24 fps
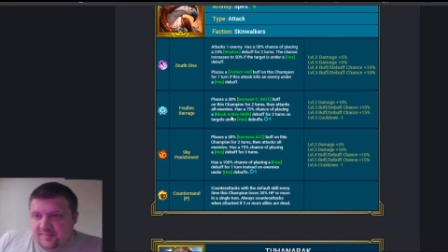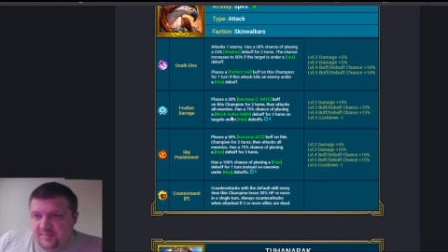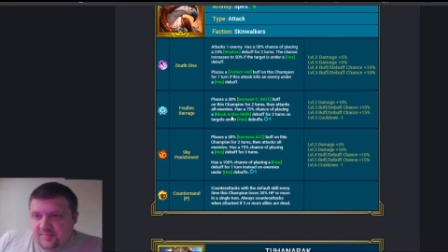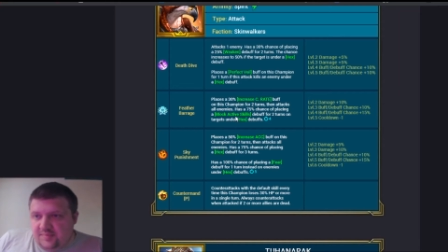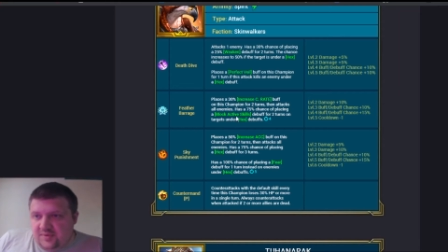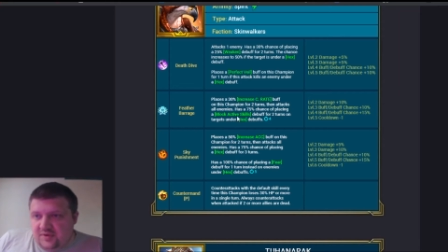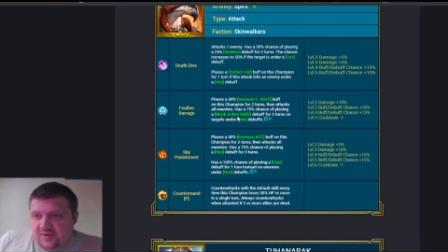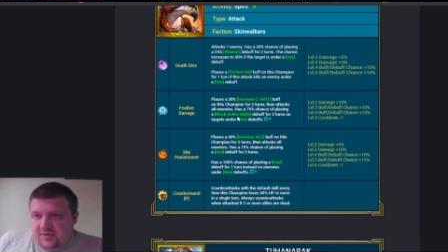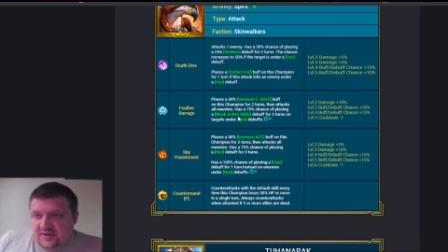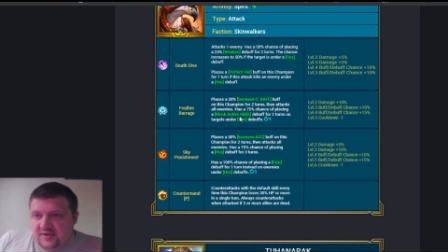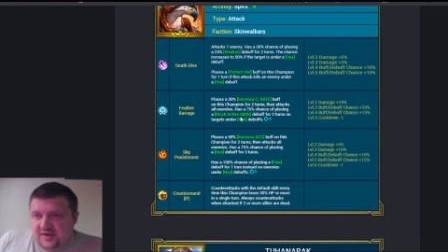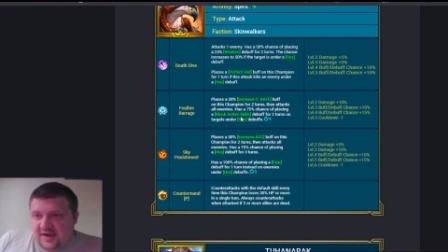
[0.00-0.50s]

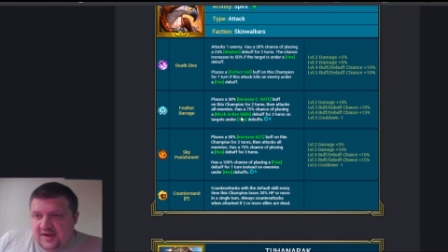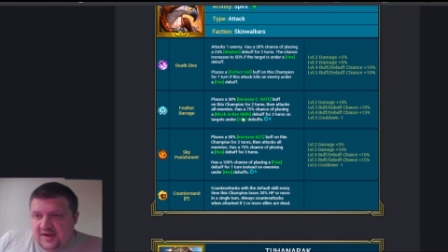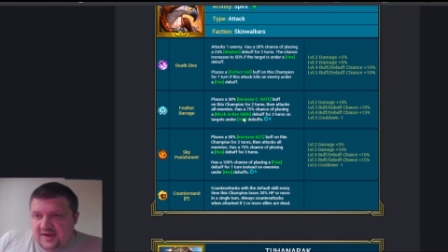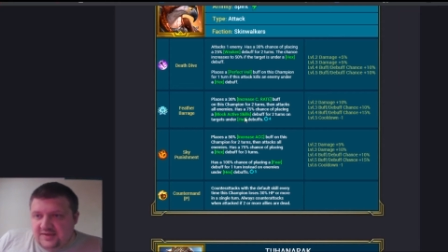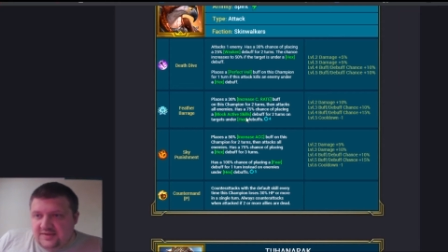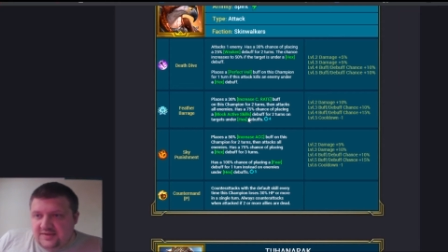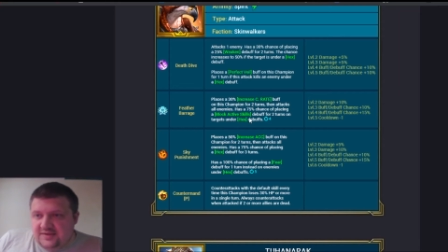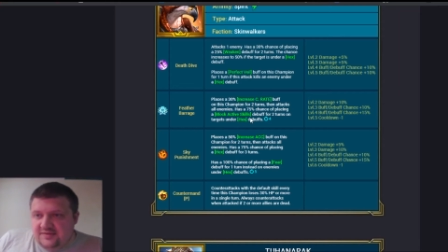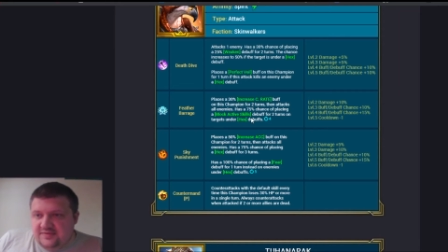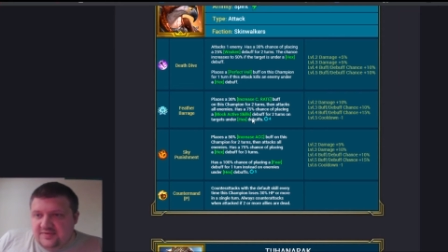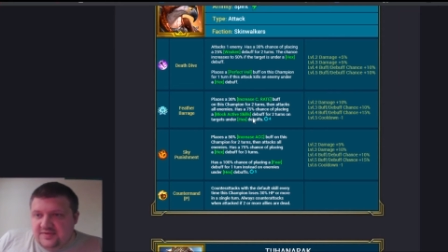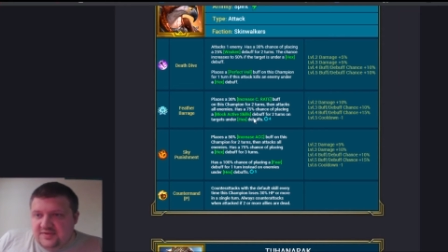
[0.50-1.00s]
block
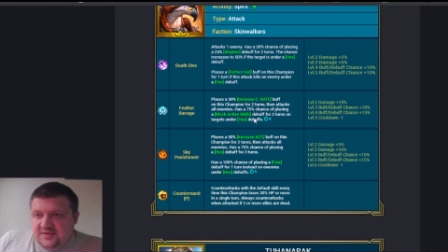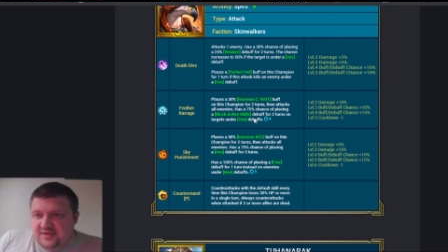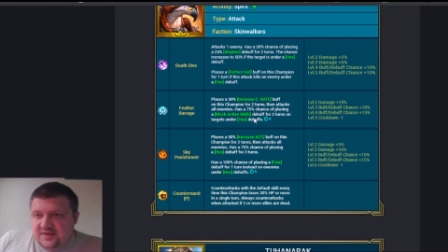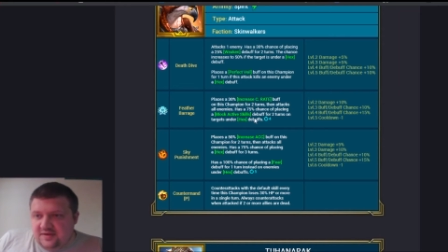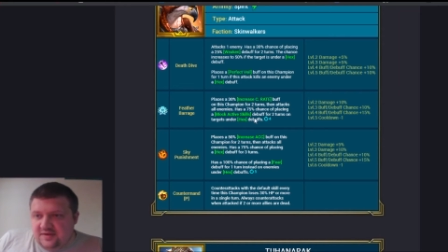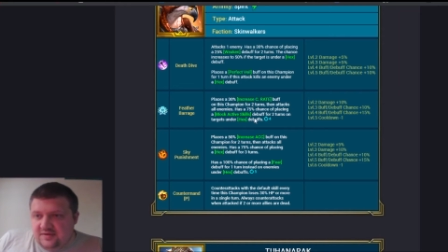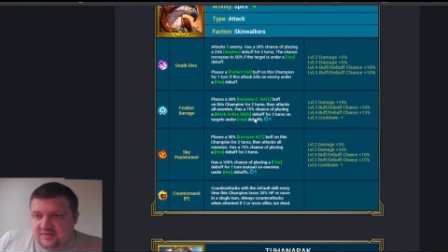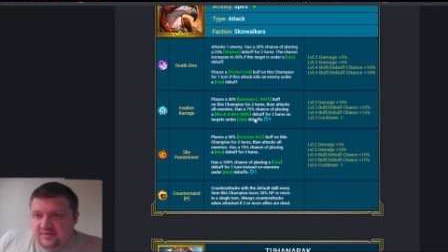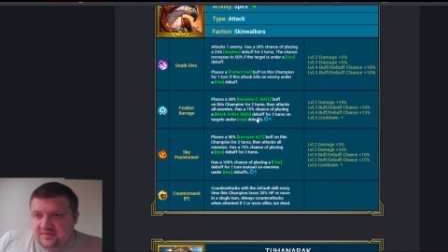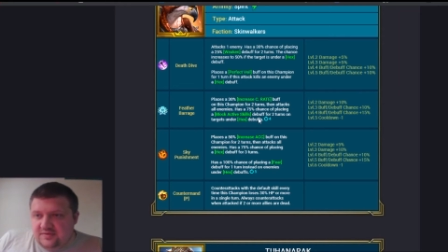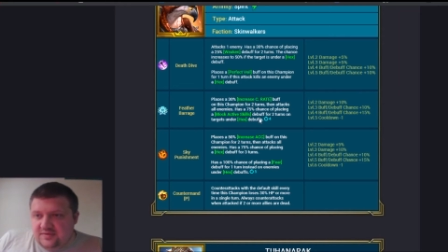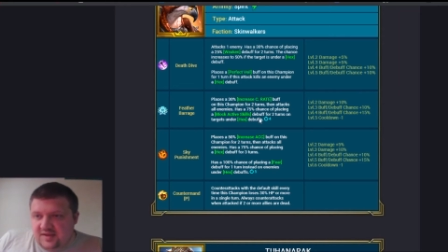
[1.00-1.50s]
active
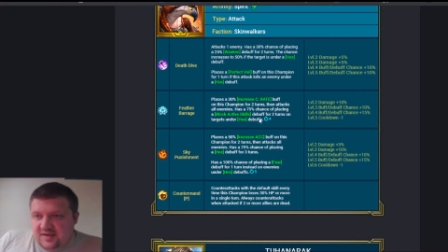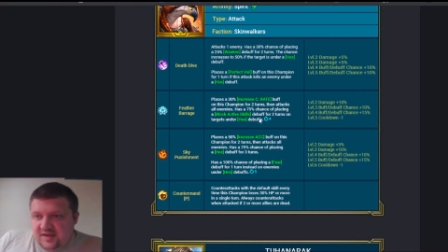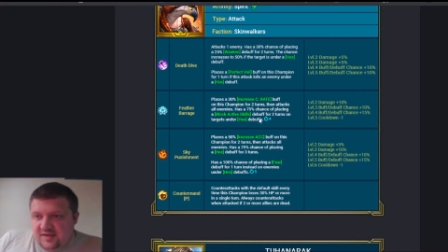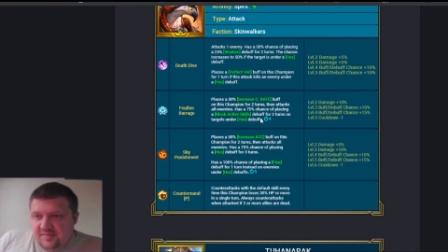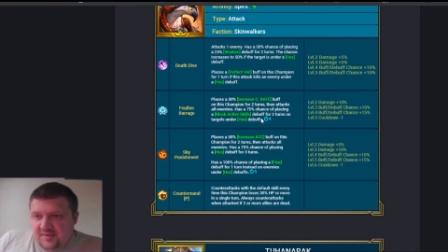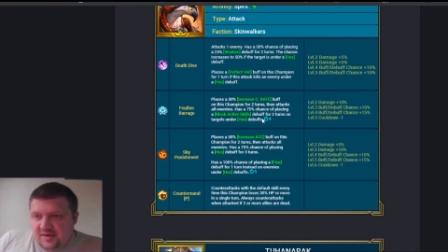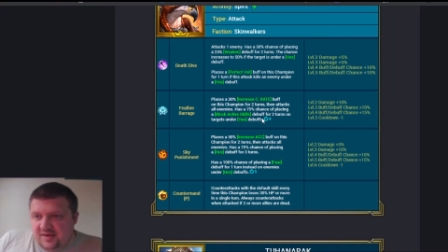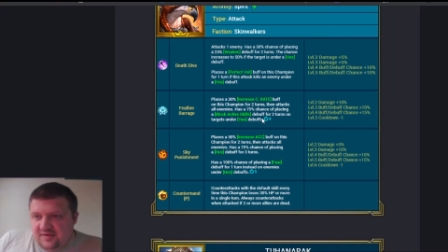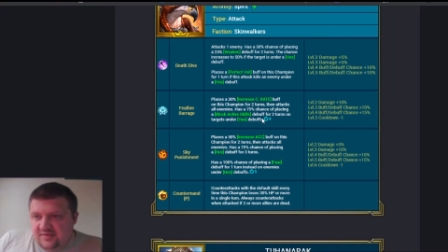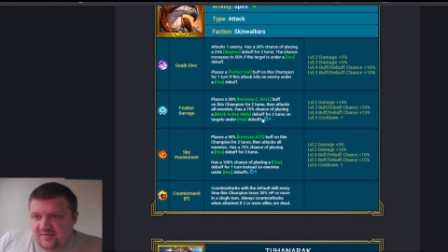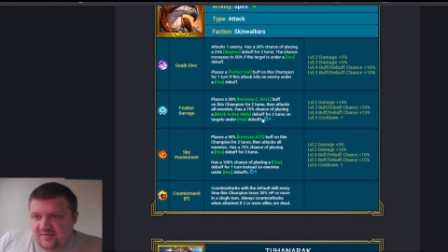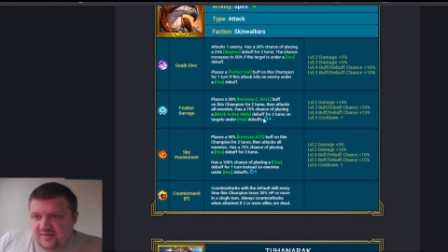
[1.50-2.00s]
skills
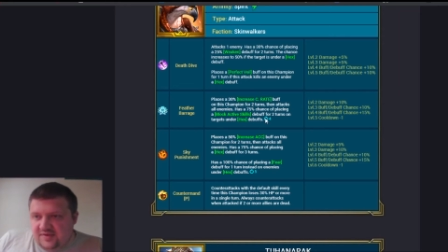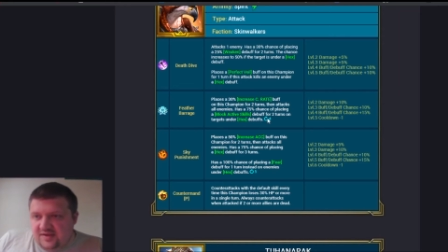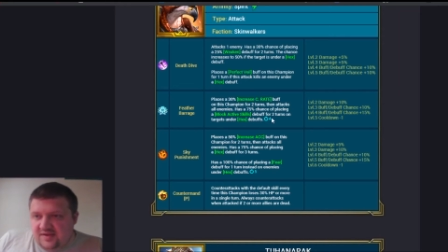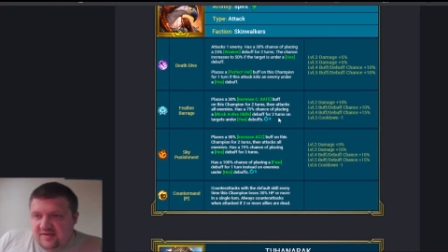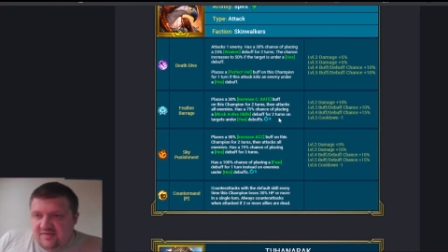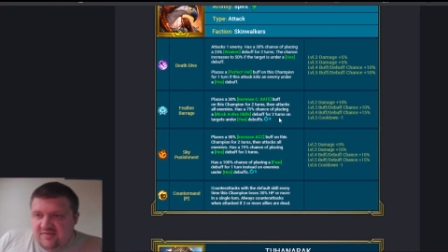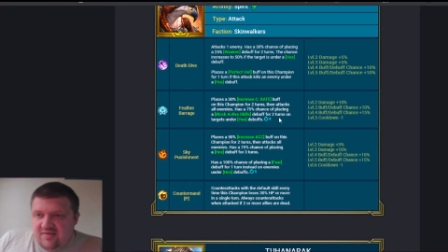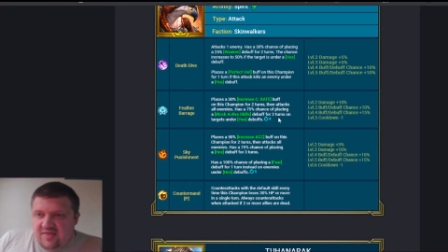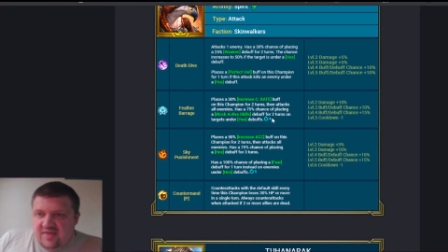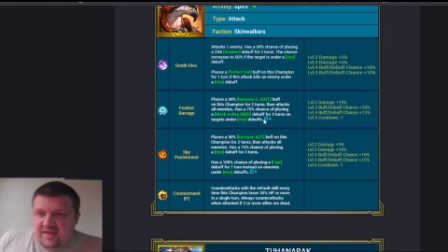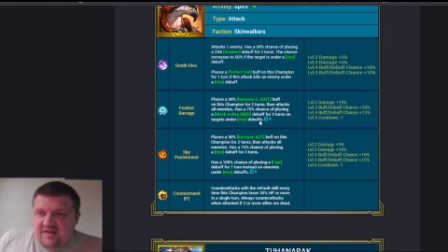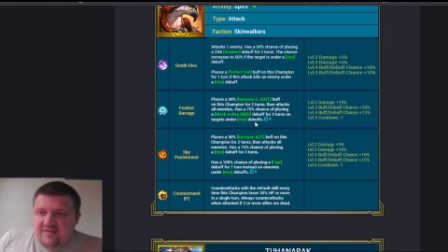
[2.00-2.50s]
debuff
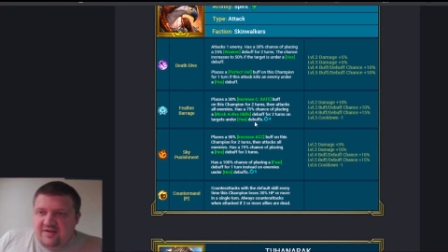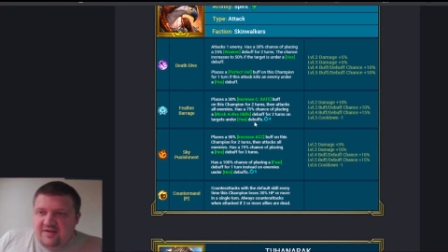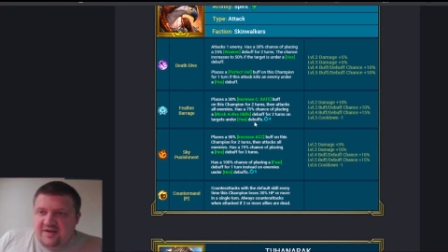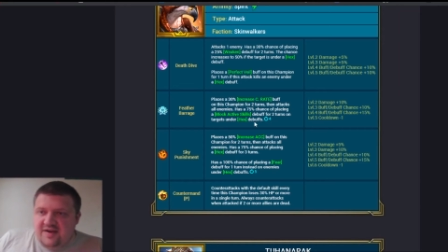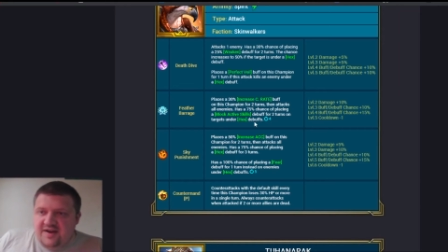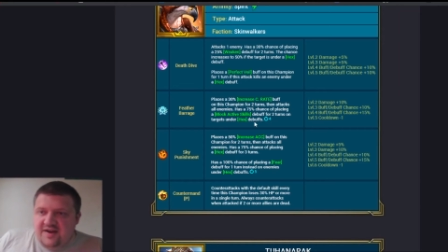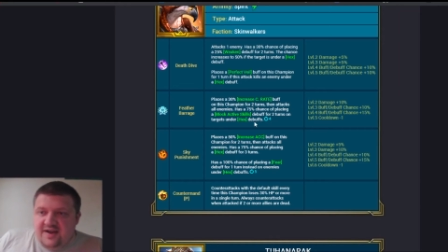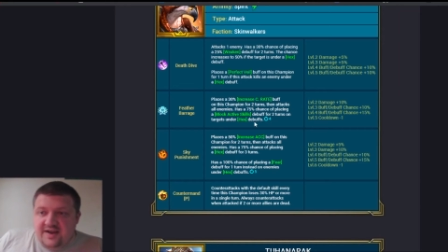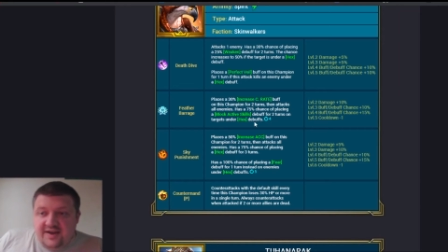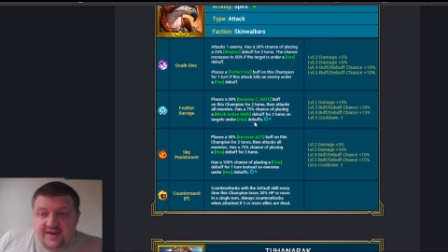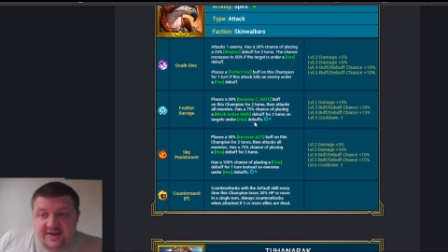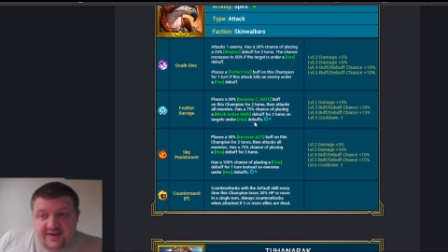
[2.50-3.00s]
if they're
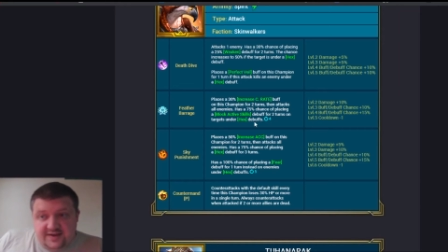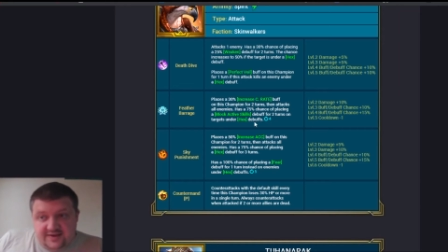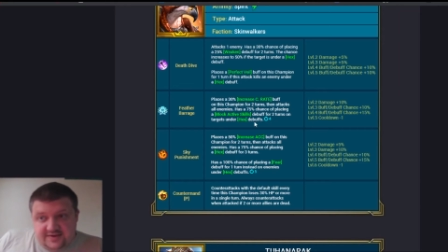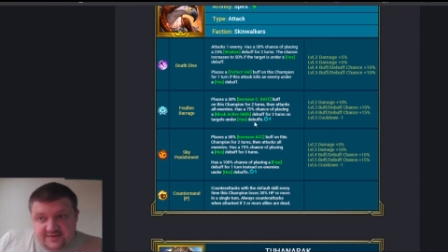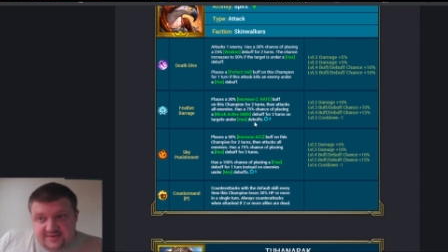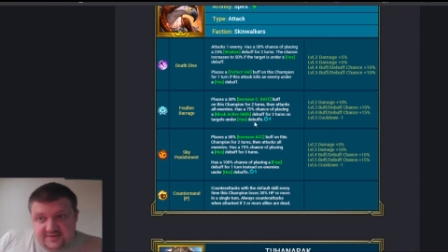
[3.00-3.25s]
under Hex.